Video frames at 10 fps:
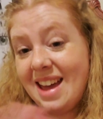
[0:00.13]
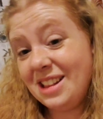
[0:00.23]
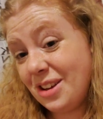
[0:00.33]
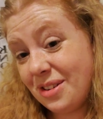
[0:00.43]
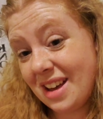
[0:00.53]

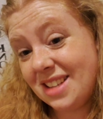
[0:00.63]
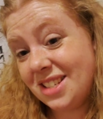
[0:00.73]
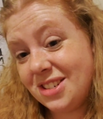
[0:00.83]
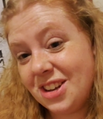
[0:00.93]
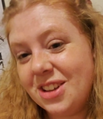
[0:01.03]
Hello
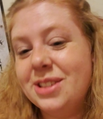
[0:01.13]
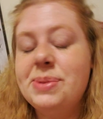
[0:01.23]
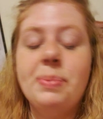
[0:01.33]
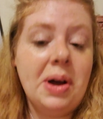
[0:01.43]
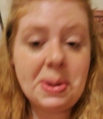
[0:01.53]
guys and
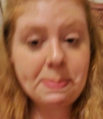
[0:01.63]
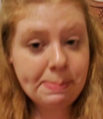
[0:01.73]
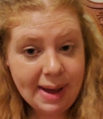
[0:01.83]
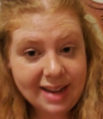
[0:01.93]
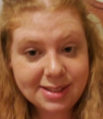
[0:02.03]
dolls, welcome
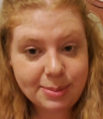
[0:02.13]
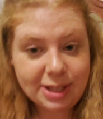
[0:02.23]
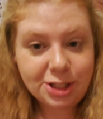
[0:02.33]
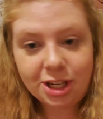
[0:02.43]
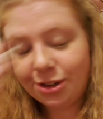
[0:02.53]
back to
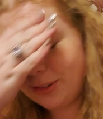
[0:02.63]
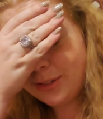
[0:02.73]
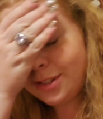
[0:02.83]
my channel.